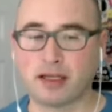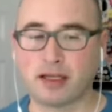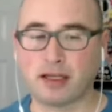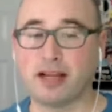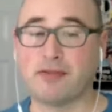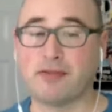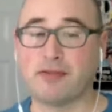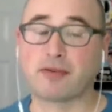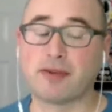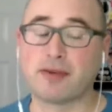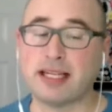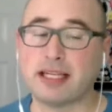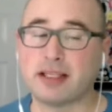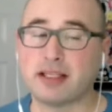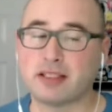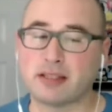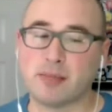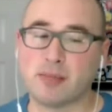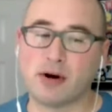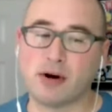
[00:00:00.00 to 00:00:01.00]
uh, three
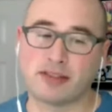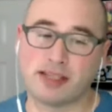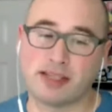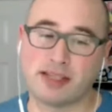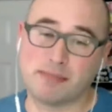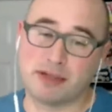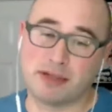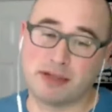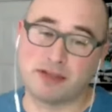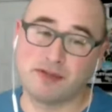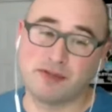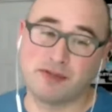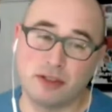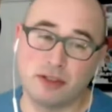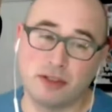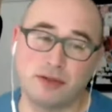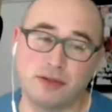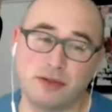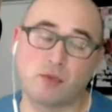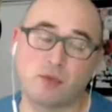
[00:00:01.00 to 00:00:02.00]
small snippets of
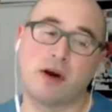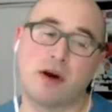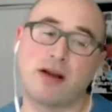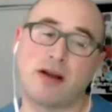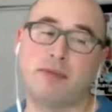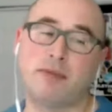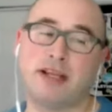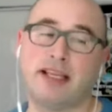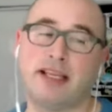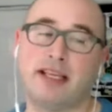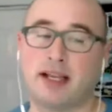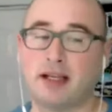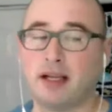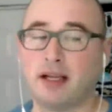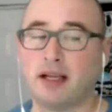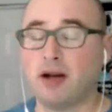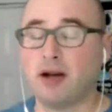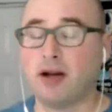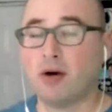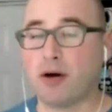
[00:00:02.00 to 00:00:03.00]
news, one
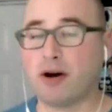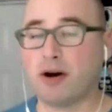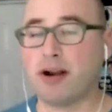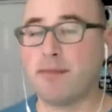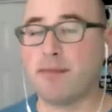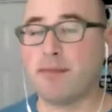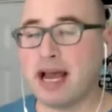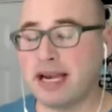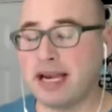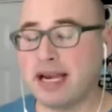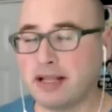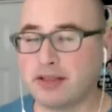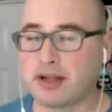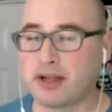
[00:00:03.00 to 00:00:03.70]
being Automattic,